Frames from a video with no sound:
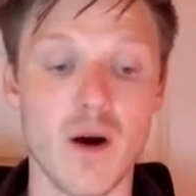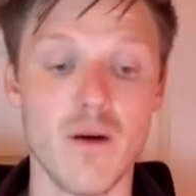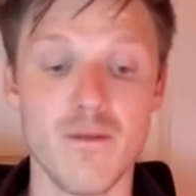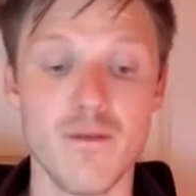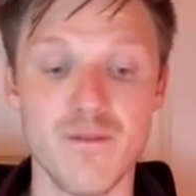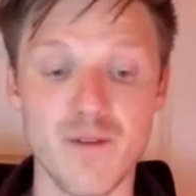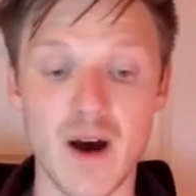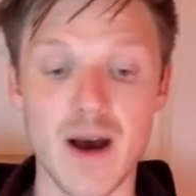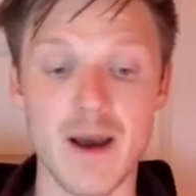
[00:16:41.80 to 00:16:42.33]

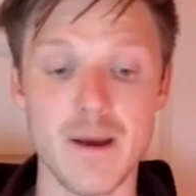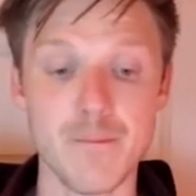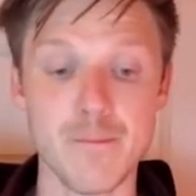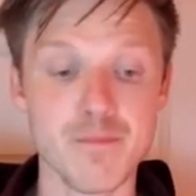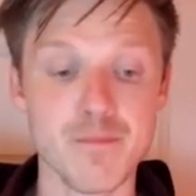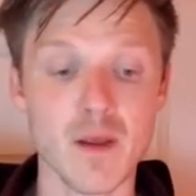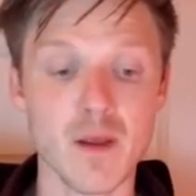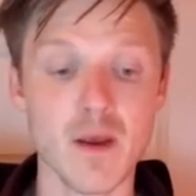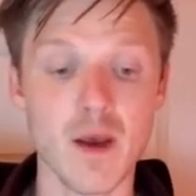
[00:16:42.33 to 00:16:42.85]
phi.
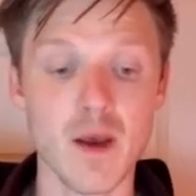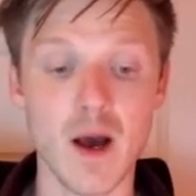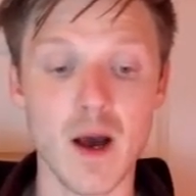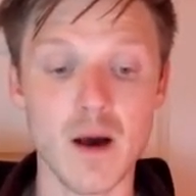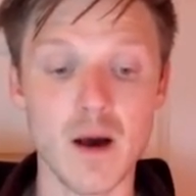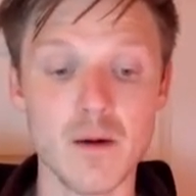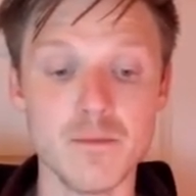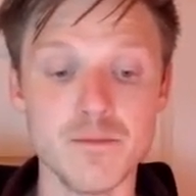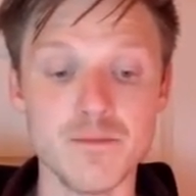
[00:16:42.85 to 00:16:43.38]

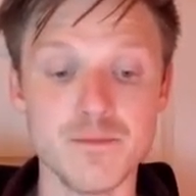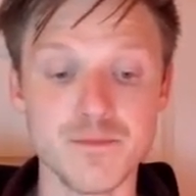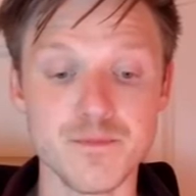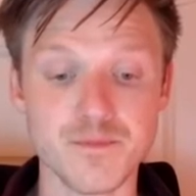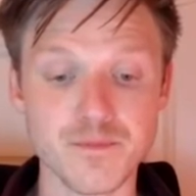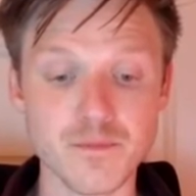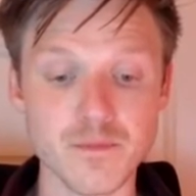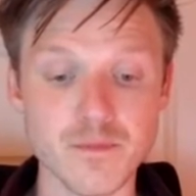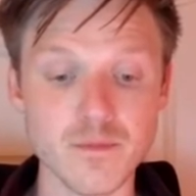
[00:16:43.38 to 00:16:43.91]

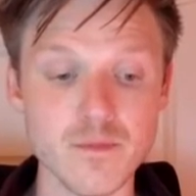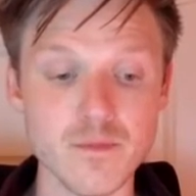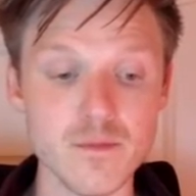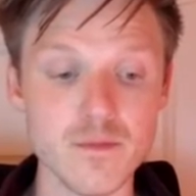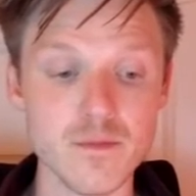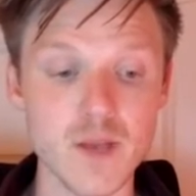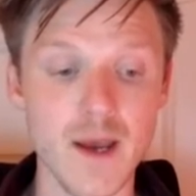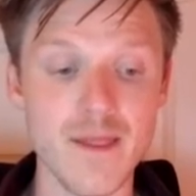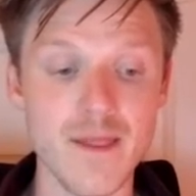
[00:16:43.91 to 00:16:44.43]

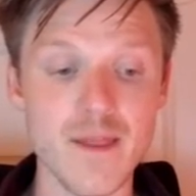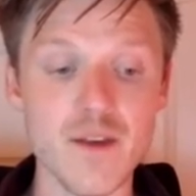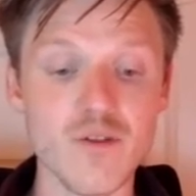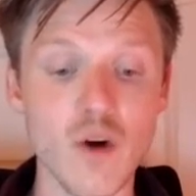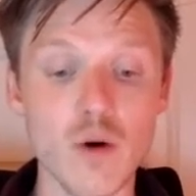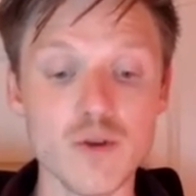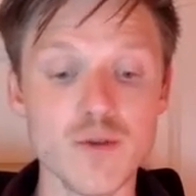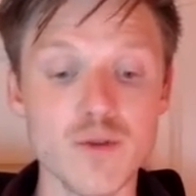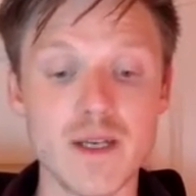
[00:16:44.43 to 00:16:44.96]
And this
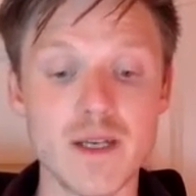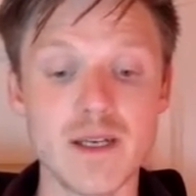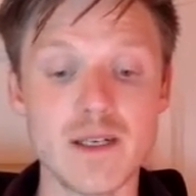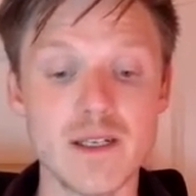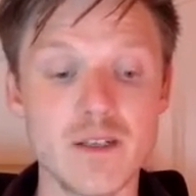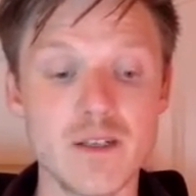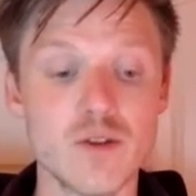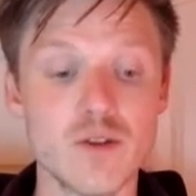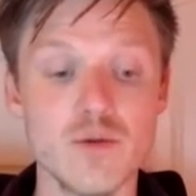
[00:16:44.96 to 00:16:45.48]
ultimately
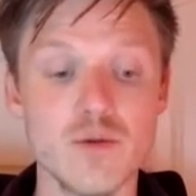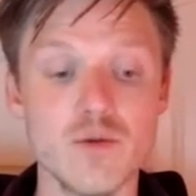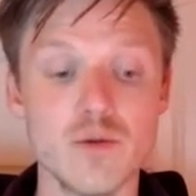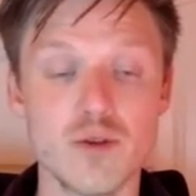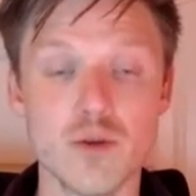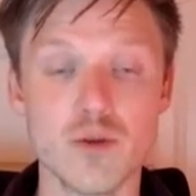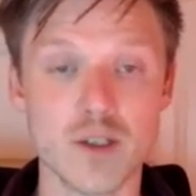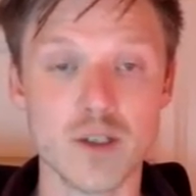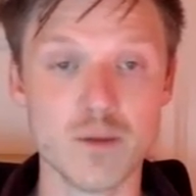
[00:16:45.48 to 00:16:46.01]
leads
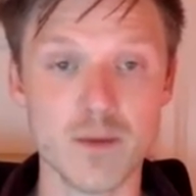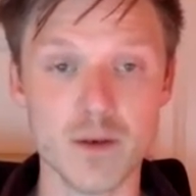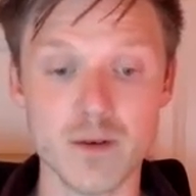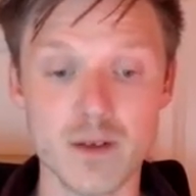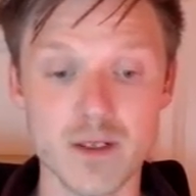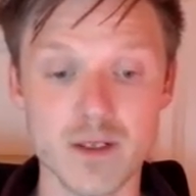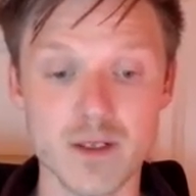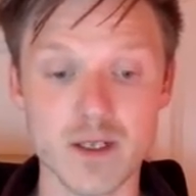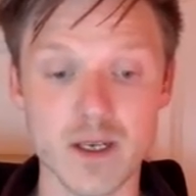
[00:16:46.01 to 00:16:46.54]
to
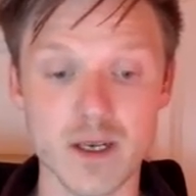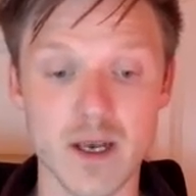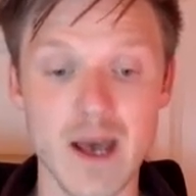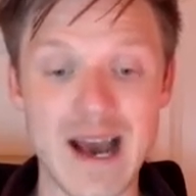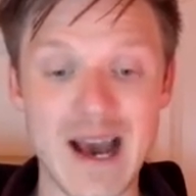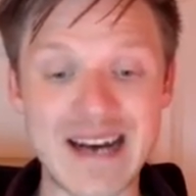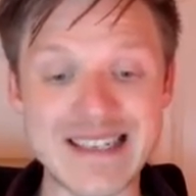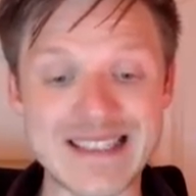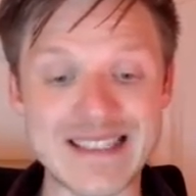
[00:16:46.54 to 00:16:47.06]
experiencing
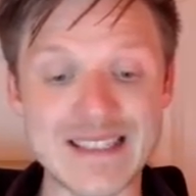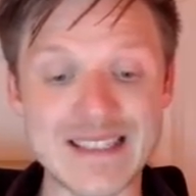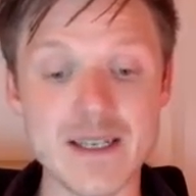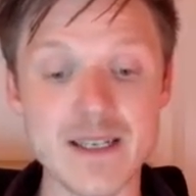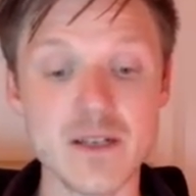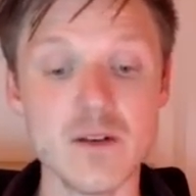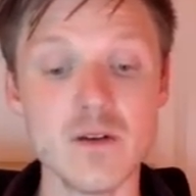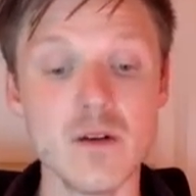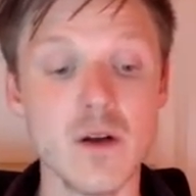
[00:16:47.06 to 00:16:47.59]
a
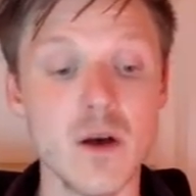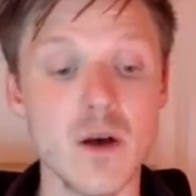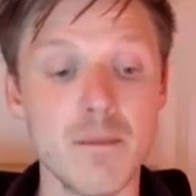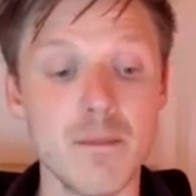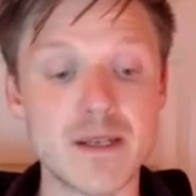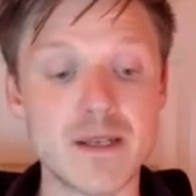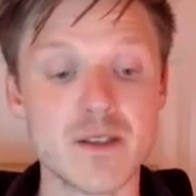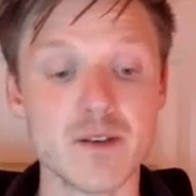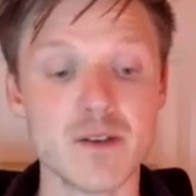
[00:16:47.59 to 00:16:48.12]
single
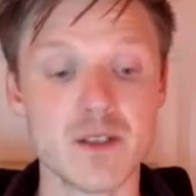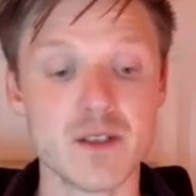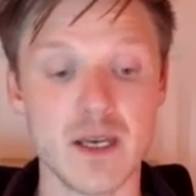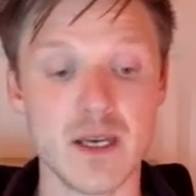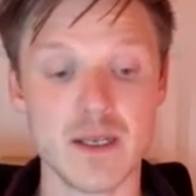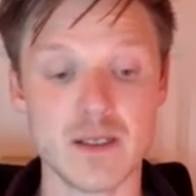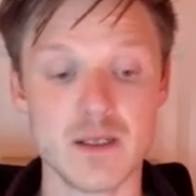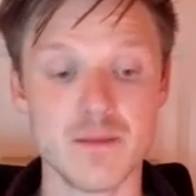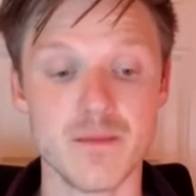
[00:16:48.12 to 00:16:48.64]
mental
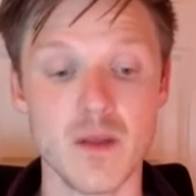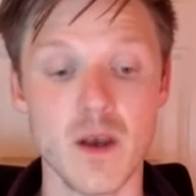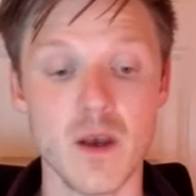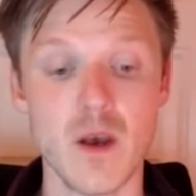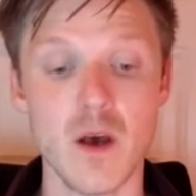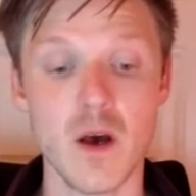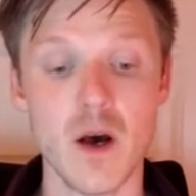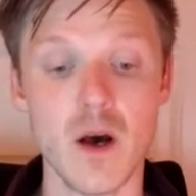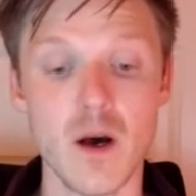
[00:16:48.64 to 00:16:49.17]
state.
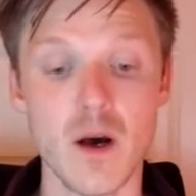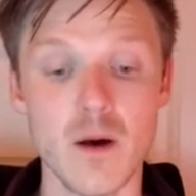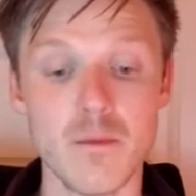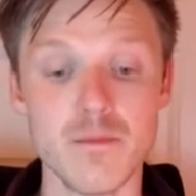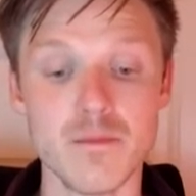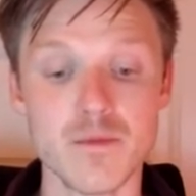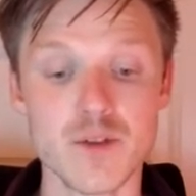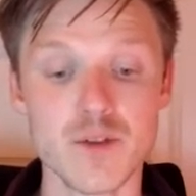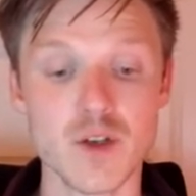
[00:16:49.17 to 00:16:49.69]

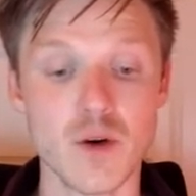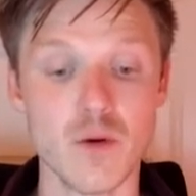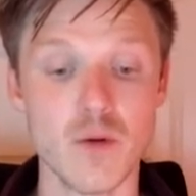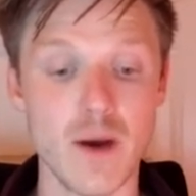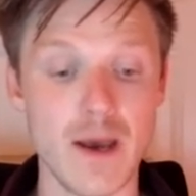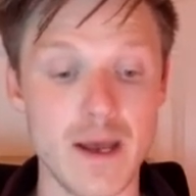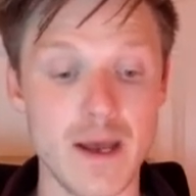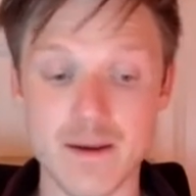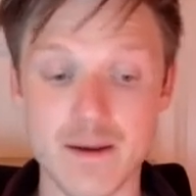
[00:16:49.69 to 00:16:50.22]
And
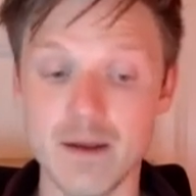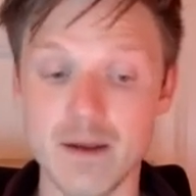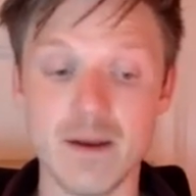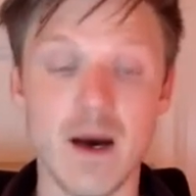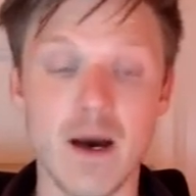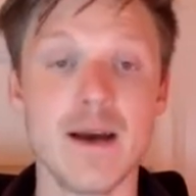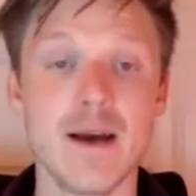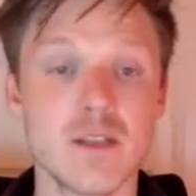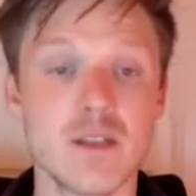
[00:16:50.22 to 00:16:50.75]

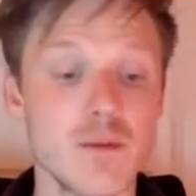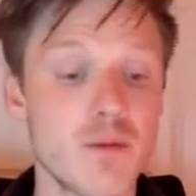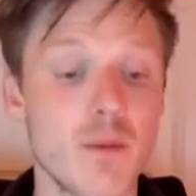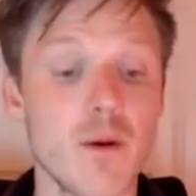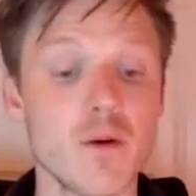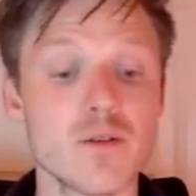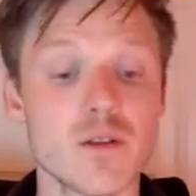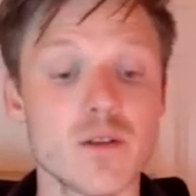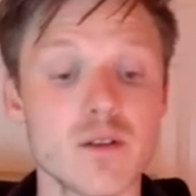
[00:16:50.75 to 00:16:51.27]
IIT
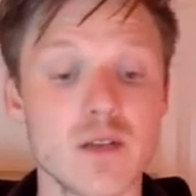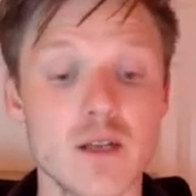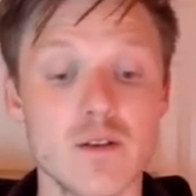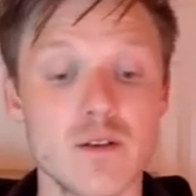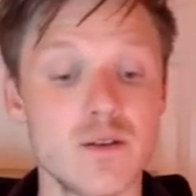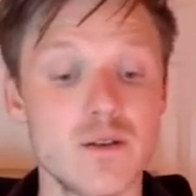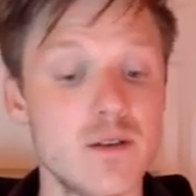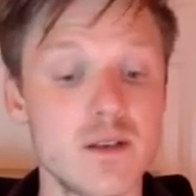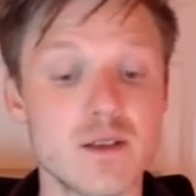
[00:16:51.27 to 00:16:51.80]
proposes that
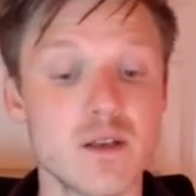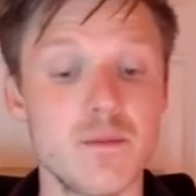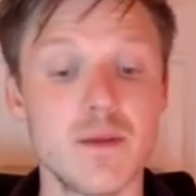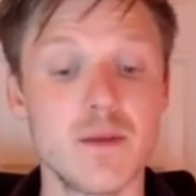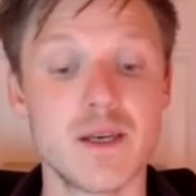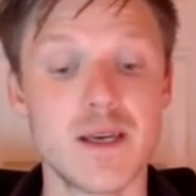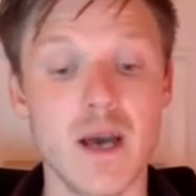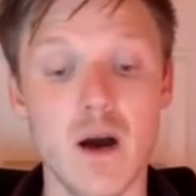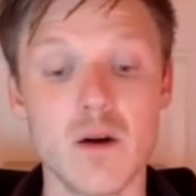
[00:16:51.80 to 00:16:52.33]
this can be
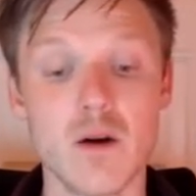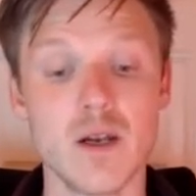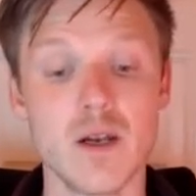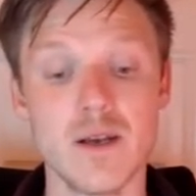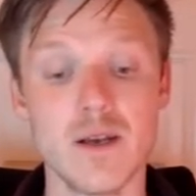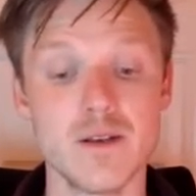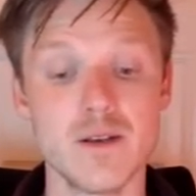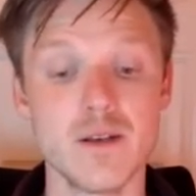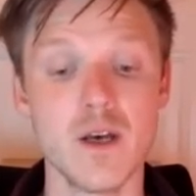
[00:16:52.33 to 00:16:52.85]

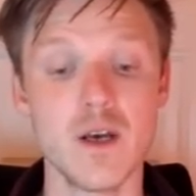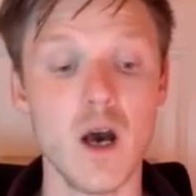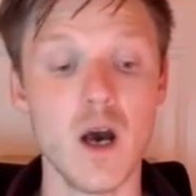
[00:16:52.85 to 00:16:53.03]
calculated